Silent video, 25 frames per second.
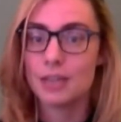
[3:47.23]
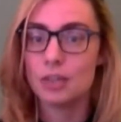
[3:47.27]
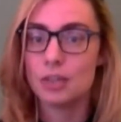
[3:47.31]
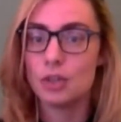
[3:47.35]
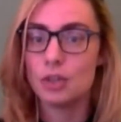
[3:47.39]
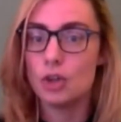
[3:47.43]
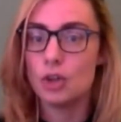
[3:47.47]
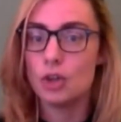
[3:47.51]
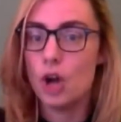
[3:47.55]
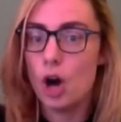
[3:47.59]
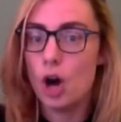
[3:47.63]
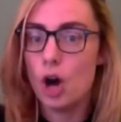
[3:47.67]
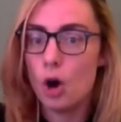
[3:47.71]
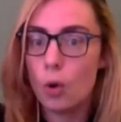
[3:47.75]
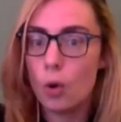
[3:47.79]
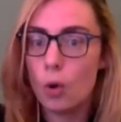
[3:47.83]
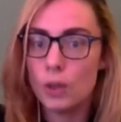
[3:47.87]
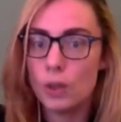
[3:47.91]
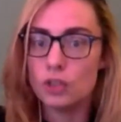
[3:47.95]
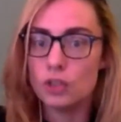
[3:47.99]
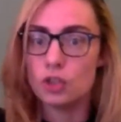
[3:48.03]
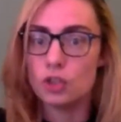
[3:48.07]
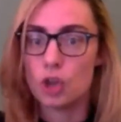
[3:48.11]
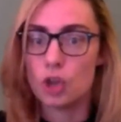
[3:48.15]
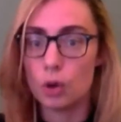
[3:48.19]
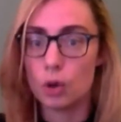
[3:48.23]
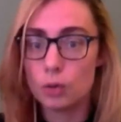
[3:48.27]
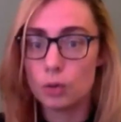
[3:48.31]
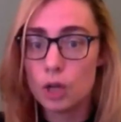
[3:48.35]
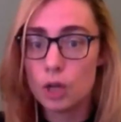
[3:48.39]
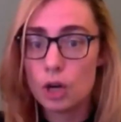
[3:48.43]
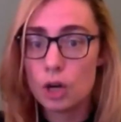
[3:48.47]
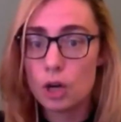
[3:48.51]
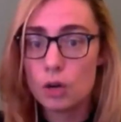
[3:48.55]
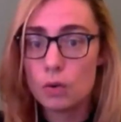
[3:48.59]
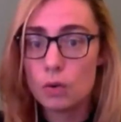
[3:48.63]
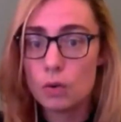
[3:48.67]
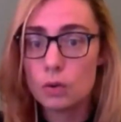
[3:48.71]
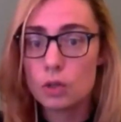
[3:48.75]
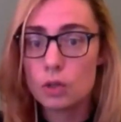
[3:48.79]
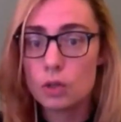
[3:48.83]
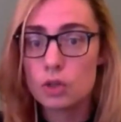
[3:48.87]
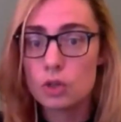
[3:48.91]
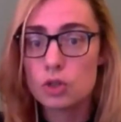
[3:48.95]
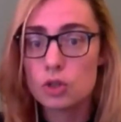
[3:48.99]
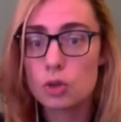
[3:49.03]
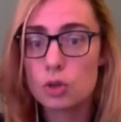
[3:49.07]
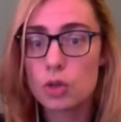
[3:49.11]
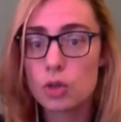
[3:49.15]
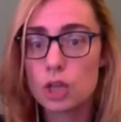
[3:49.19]
know and don't know
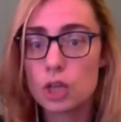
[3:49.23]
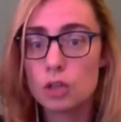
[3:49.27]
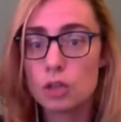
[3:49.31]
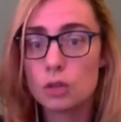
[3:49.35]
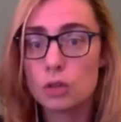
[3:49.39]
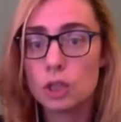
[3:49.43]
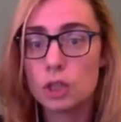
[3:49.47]
so that you